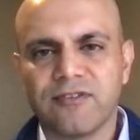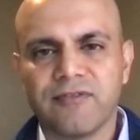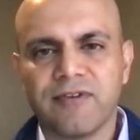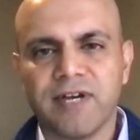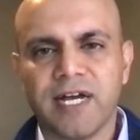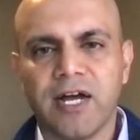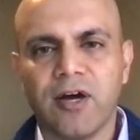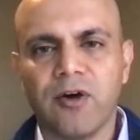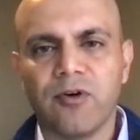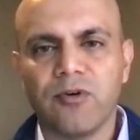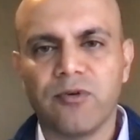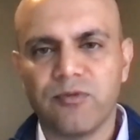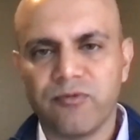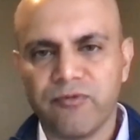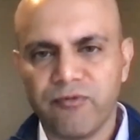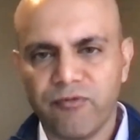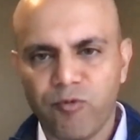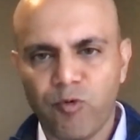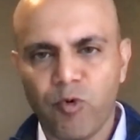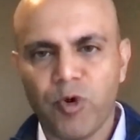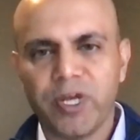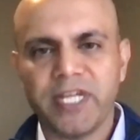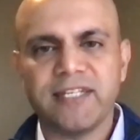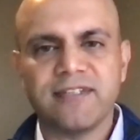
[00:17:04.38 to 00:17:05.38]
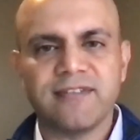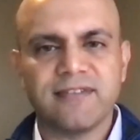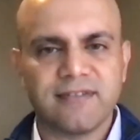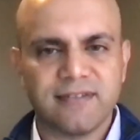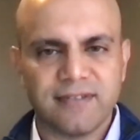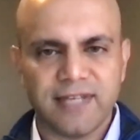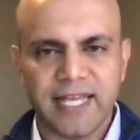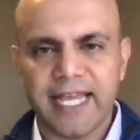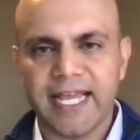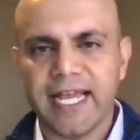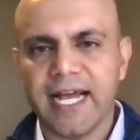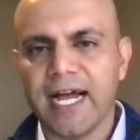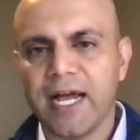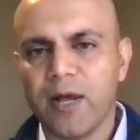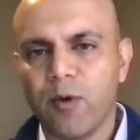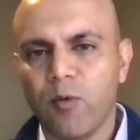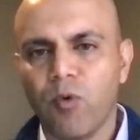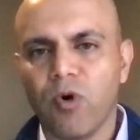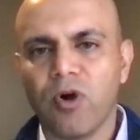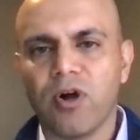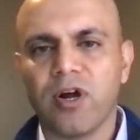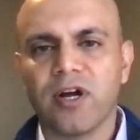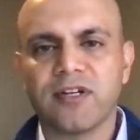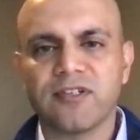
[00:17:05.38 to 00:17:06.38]
of how voice AI
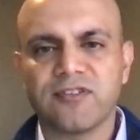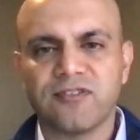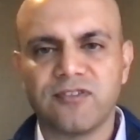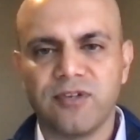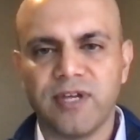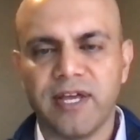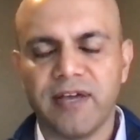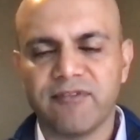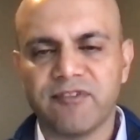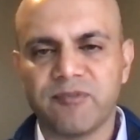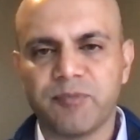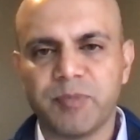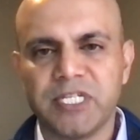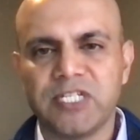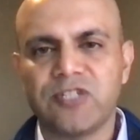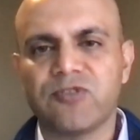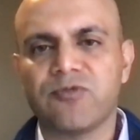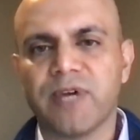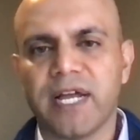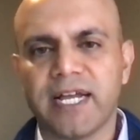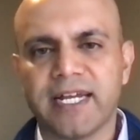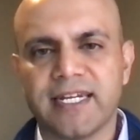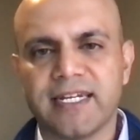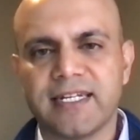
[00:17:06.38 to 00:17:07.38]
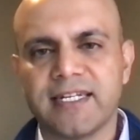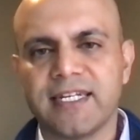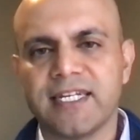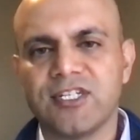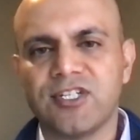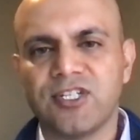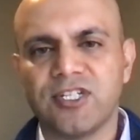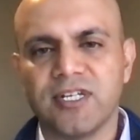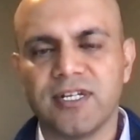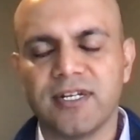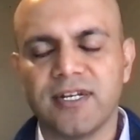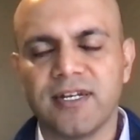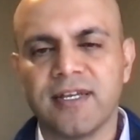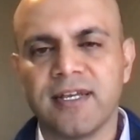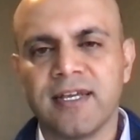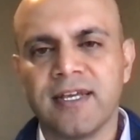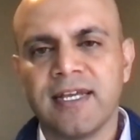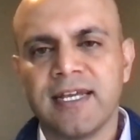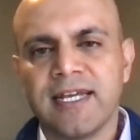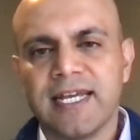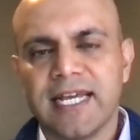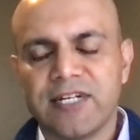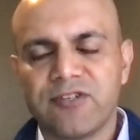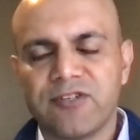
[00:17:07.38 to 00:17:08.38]
works, you have speech
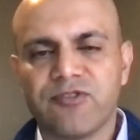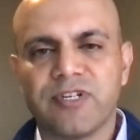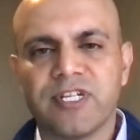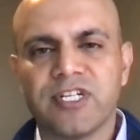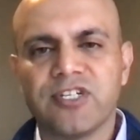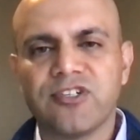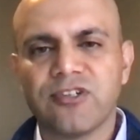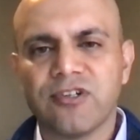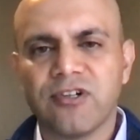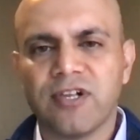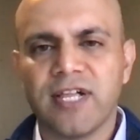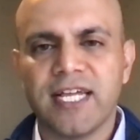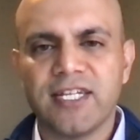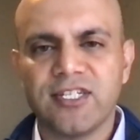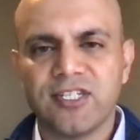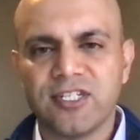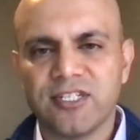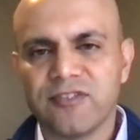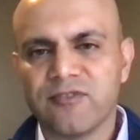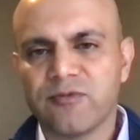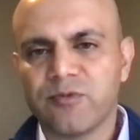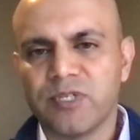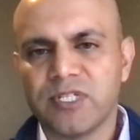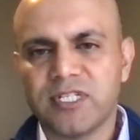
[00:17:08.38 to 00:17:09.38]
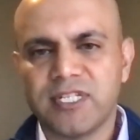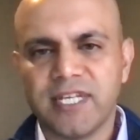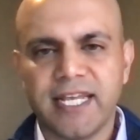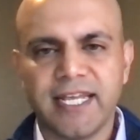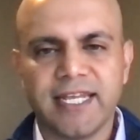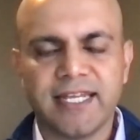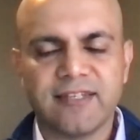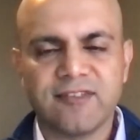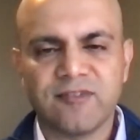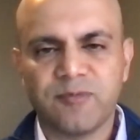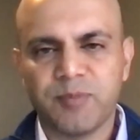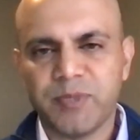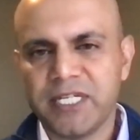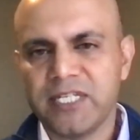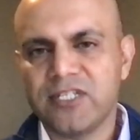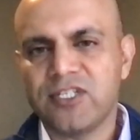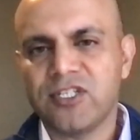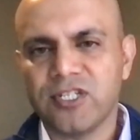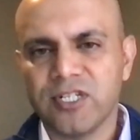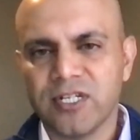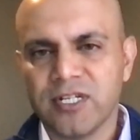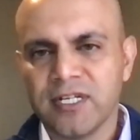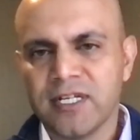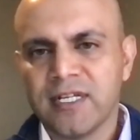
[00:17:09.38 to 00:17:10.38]
recognition. Traditional engines would take
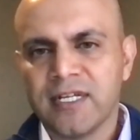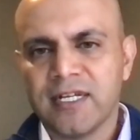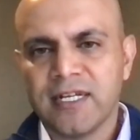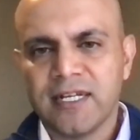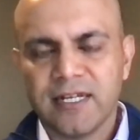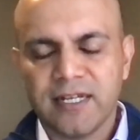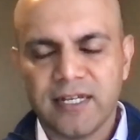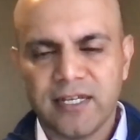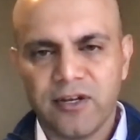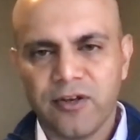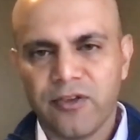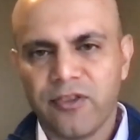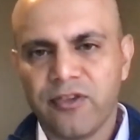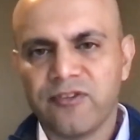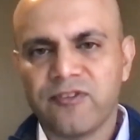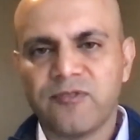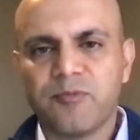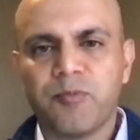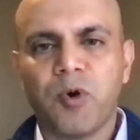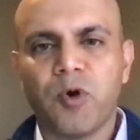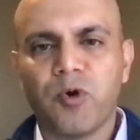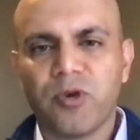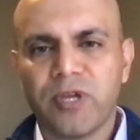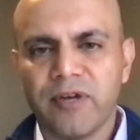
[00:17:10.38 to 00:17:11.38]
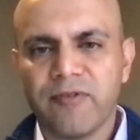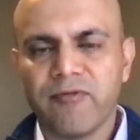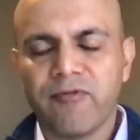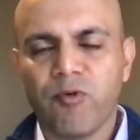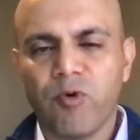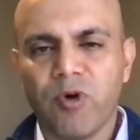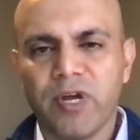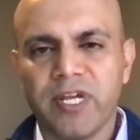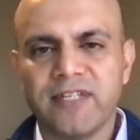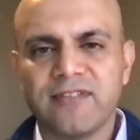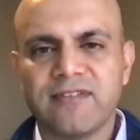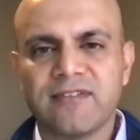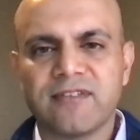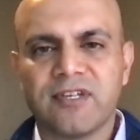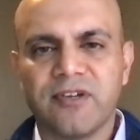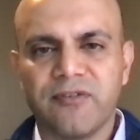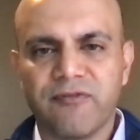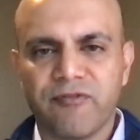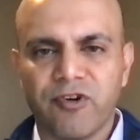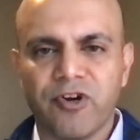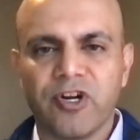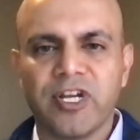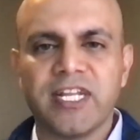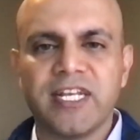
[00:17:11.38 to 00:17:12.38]
speech, the spoken voice,
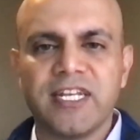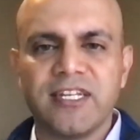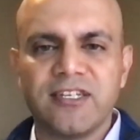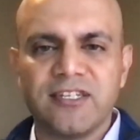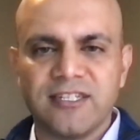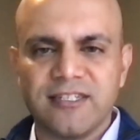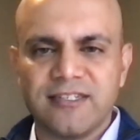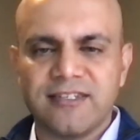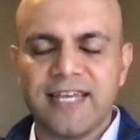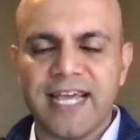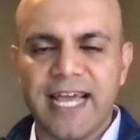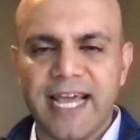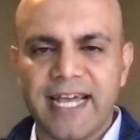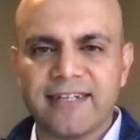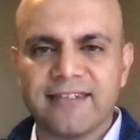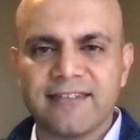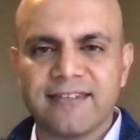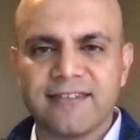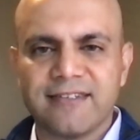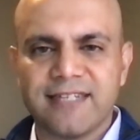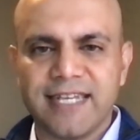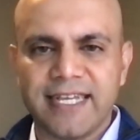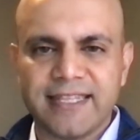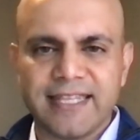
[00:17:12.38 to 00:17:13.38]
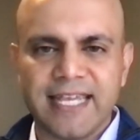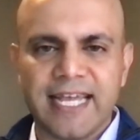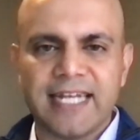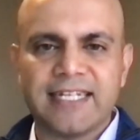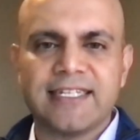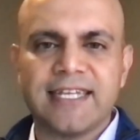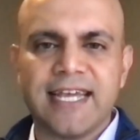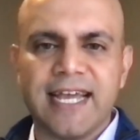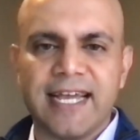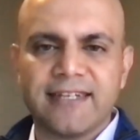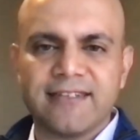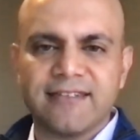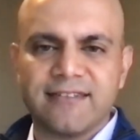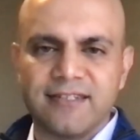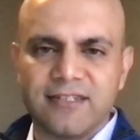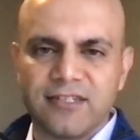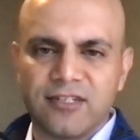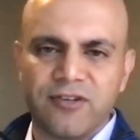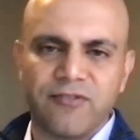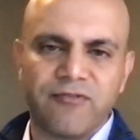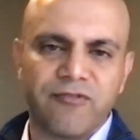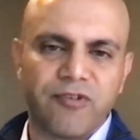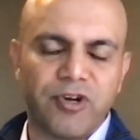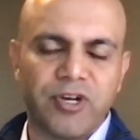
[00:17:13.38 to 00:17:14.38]
convert it into text, take that text
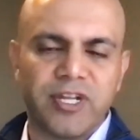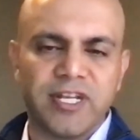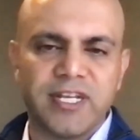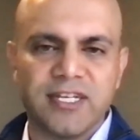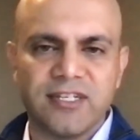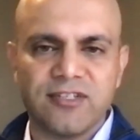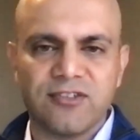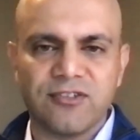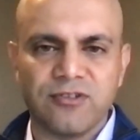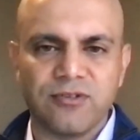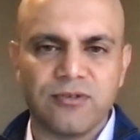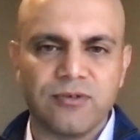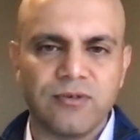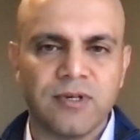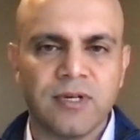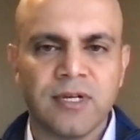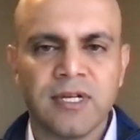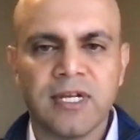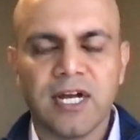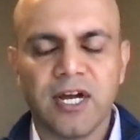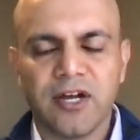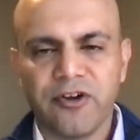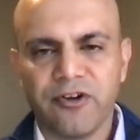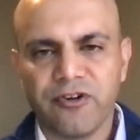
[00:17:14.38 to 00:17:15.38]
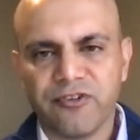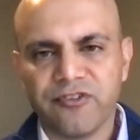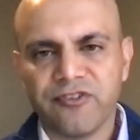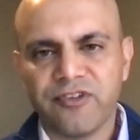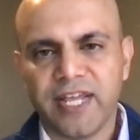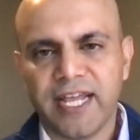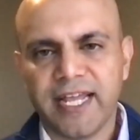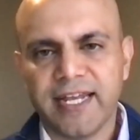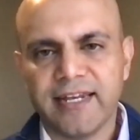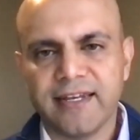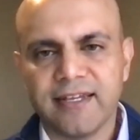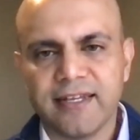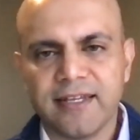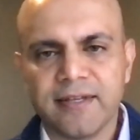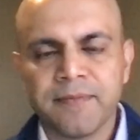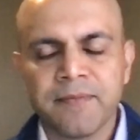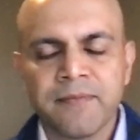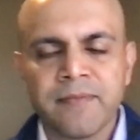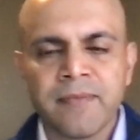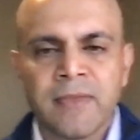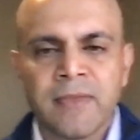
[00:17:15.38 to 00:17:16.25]
and convert it into understanding.